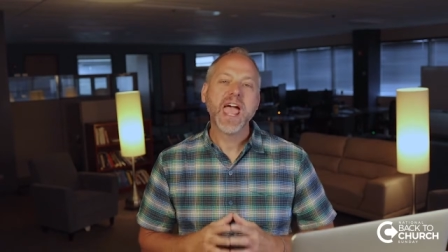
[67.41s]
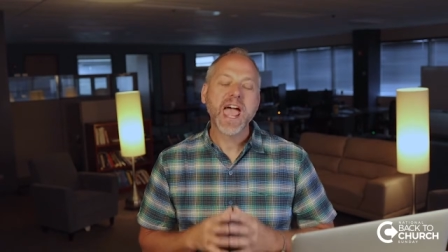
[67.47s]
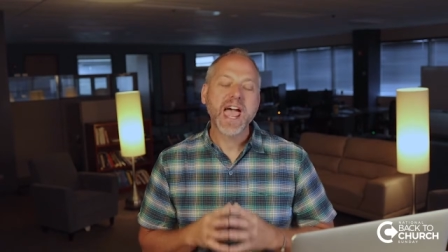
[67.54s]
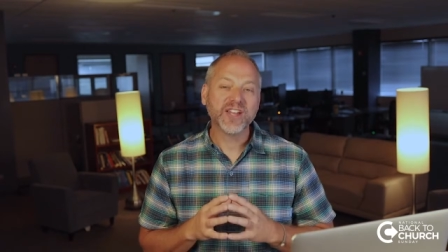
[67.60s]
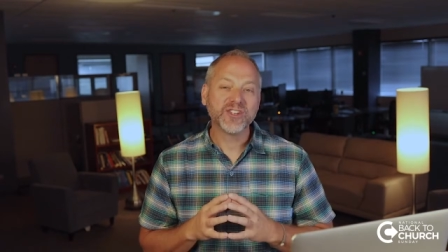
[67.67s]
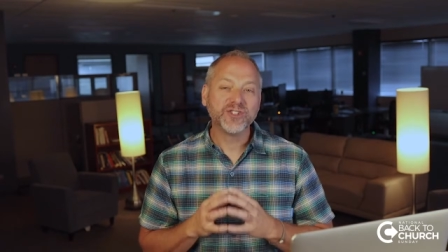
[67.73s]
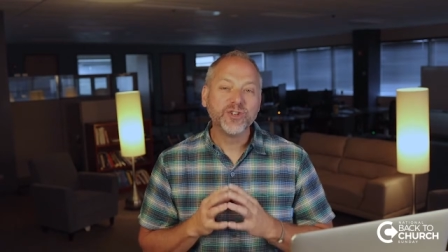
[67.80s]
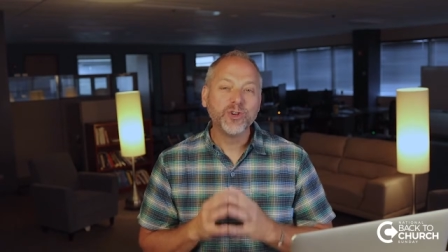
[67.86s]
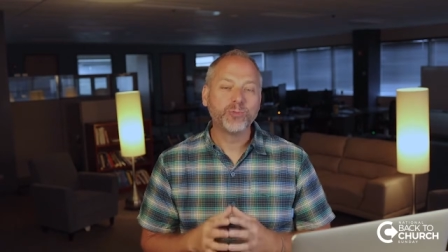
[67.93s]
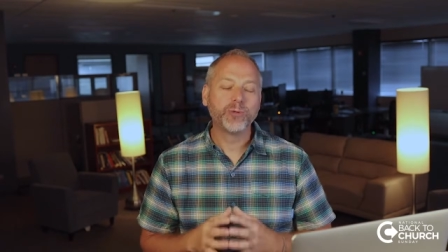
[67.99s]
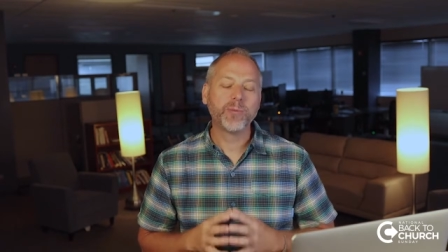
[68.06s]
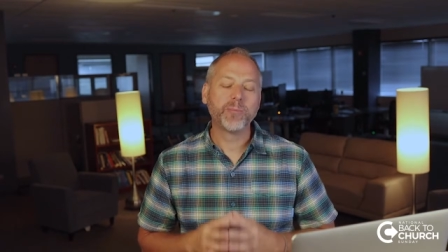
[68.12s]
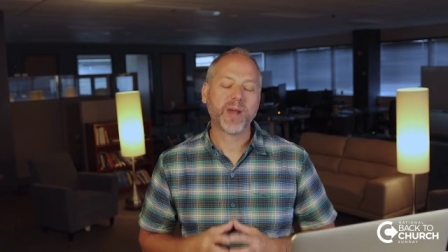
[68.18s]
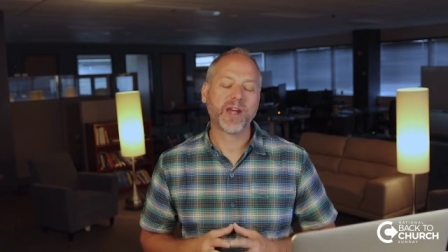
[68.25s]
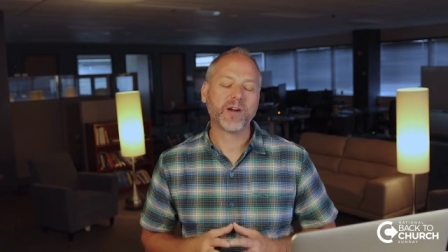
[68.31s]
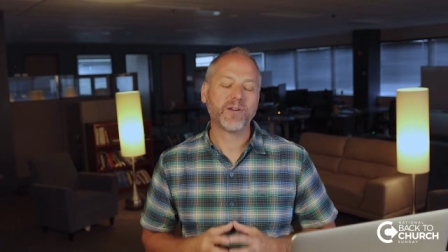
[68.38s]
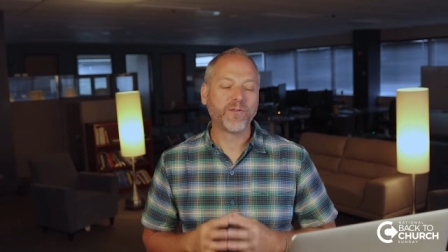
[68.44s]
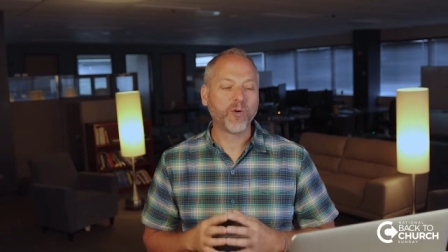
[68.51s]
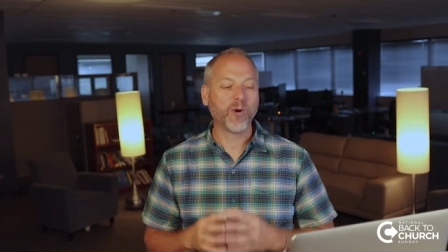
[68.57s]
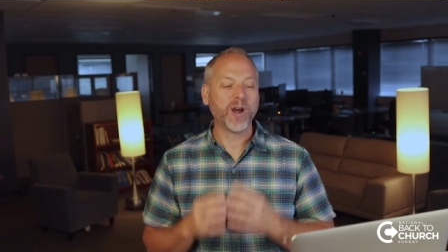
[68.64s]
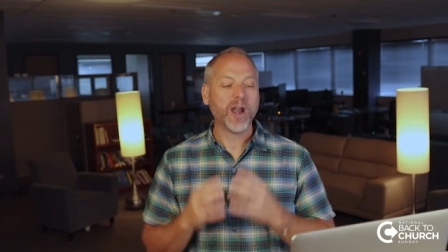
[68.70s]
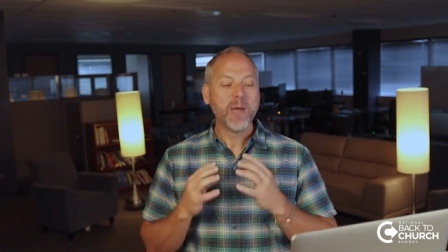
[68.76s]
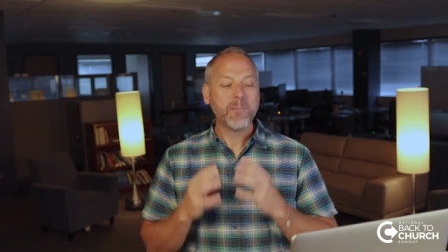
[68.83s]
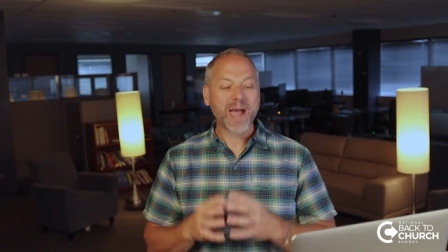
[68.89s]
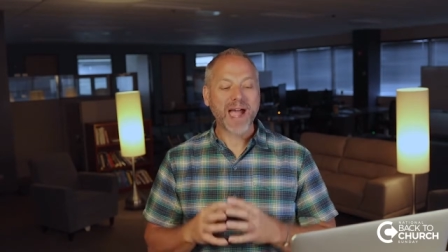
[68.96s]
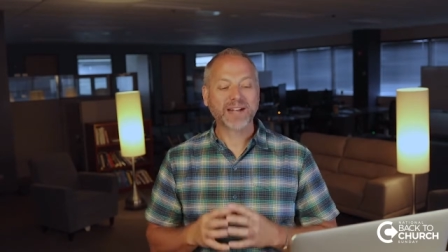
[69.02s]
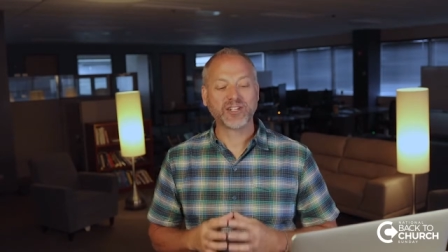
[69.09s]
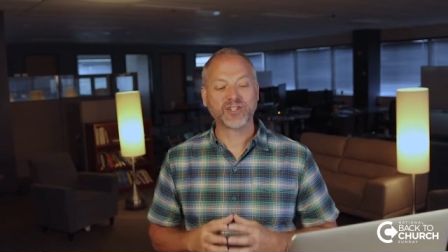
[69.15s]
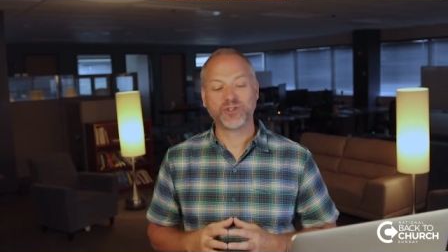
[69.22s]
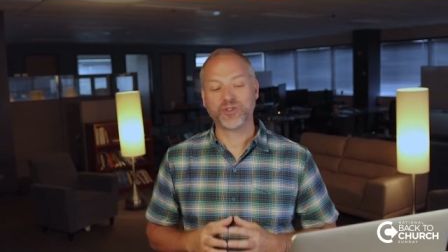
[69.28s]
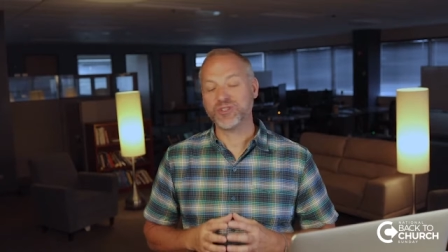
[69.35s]
as you prepare for
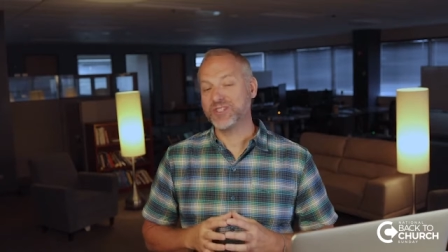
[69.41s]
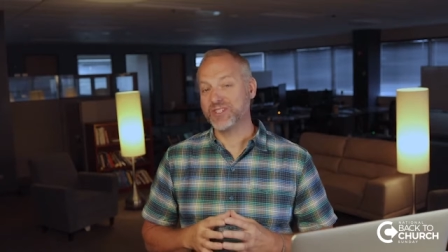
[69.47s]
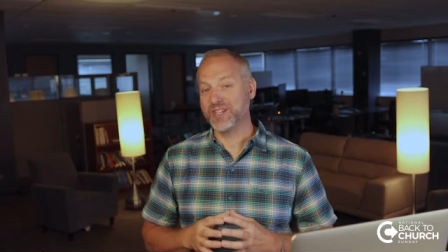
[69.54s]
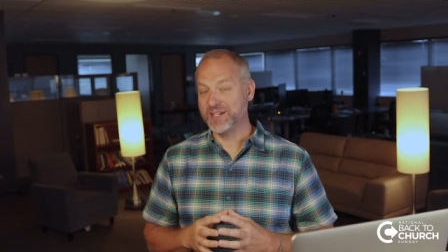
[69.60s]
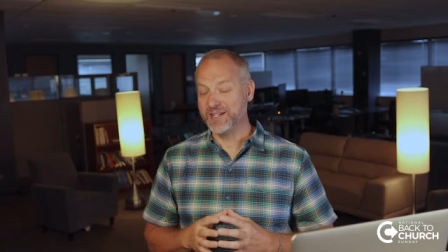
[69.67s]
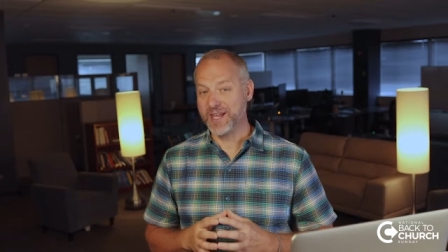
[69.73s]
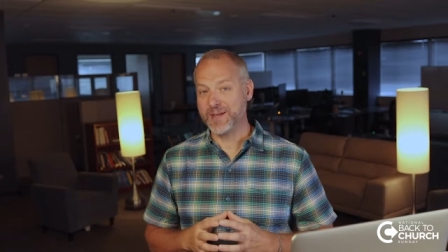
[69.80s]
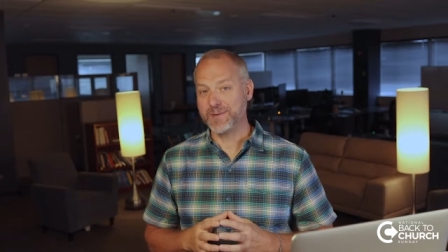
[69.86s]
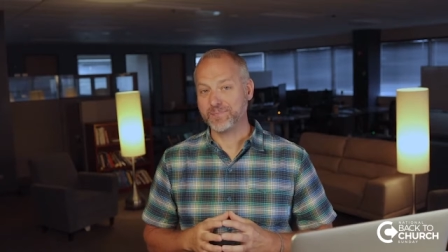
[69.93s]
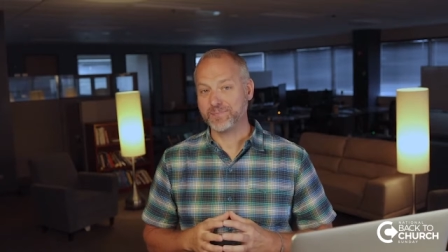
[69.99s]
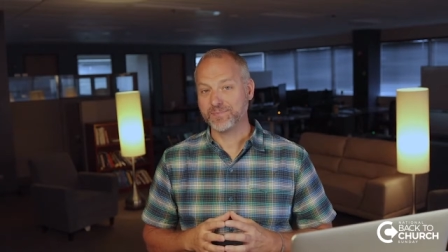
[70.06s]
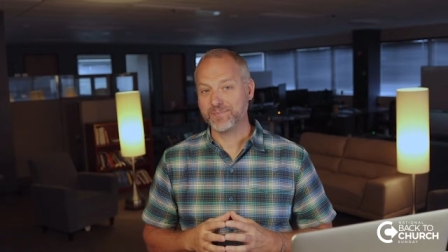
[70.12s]
Back to Church Sunday.